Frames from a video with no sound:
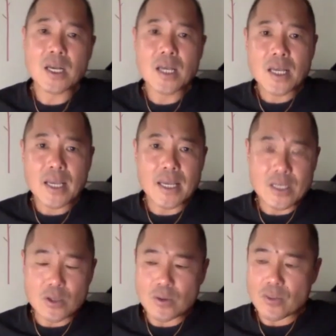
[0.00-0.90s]

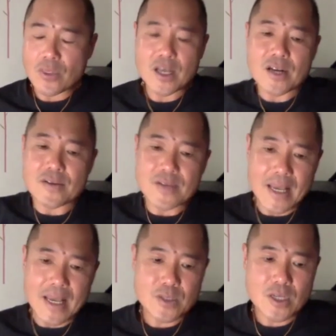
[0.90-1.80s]
And you can think of an
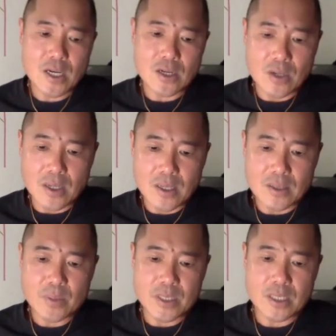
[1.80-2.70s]
Amazon or
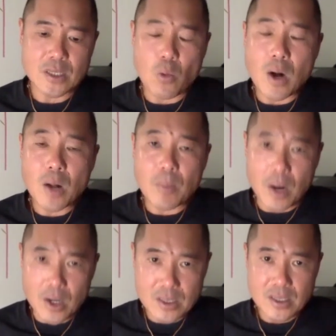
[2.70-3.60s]
particularly a
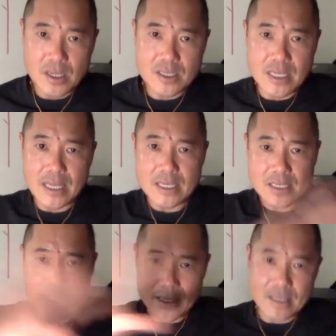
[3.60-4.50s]
Walmart as a data
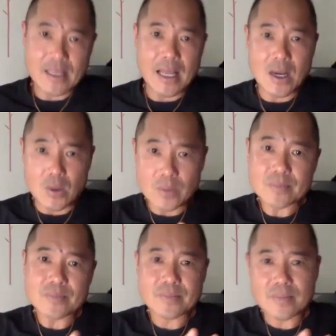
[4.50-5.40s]
science cloud
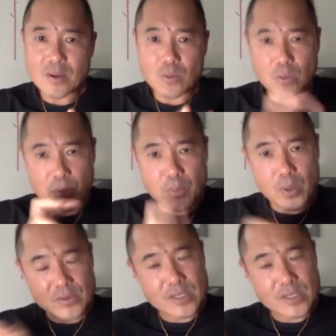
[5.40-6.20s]
with point of sale